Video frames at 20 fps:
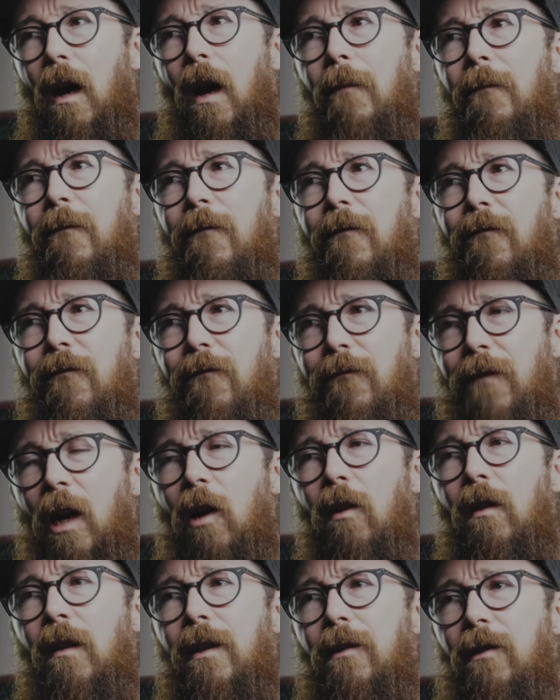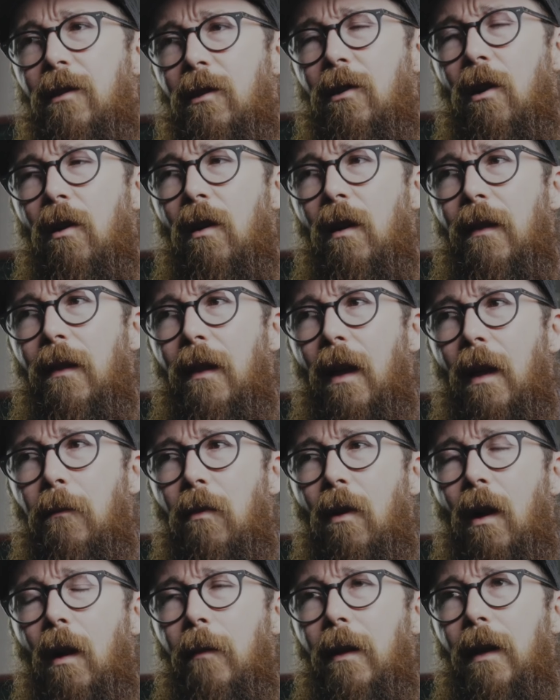I'm fairly certain that
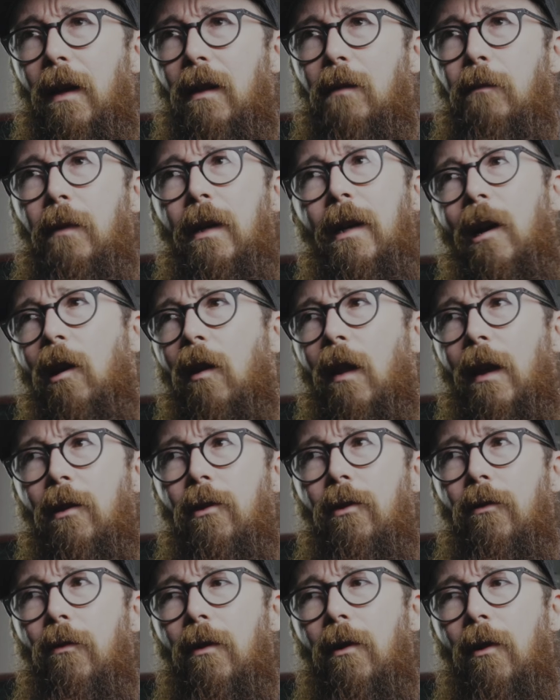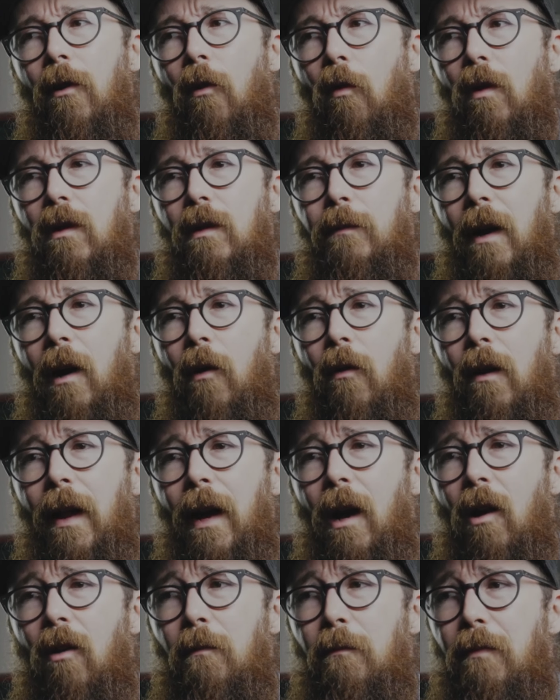probably gets me near like 200 horsepower
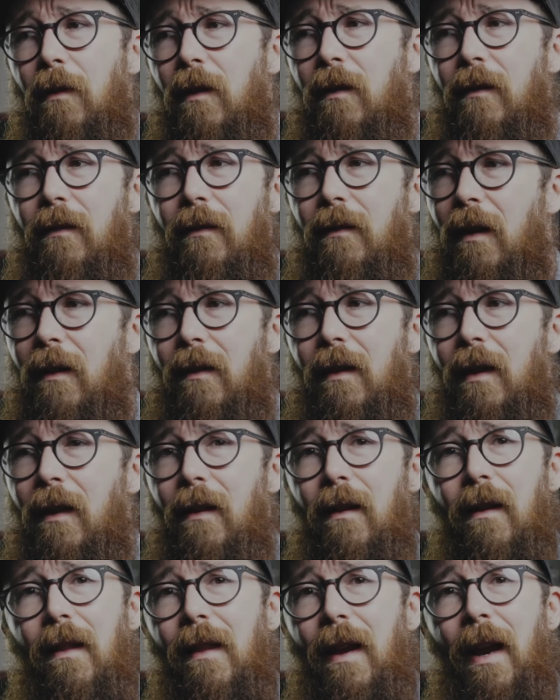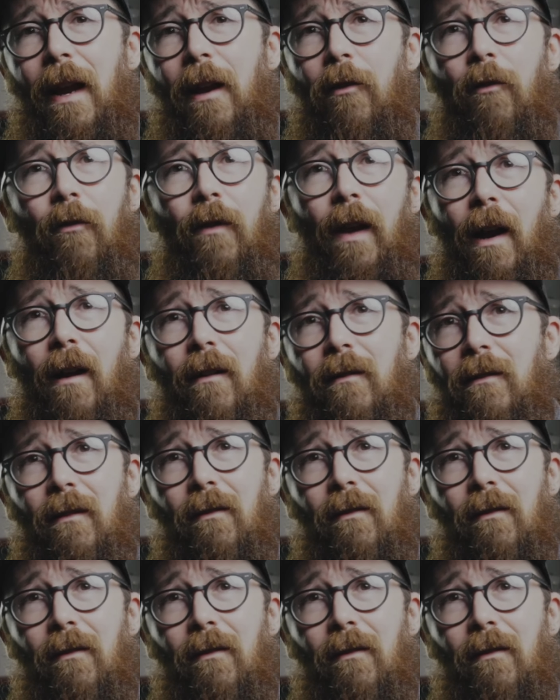now, but at the end of the day, who cares?